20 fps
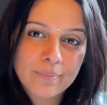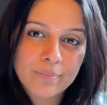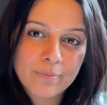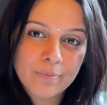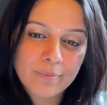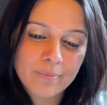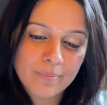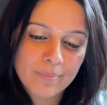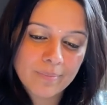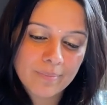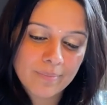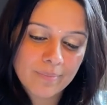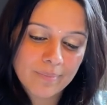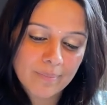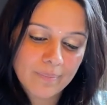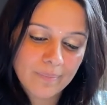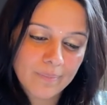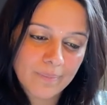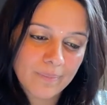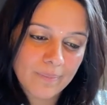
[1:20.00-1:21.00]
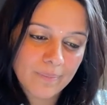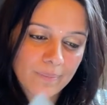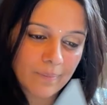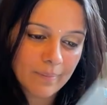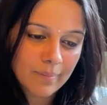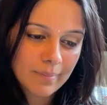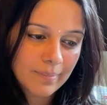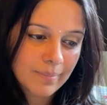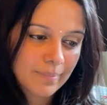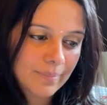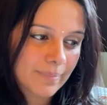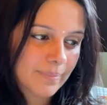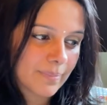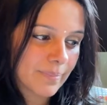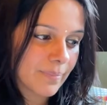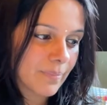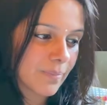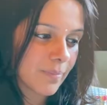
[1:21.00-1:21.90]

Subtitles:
[no speech]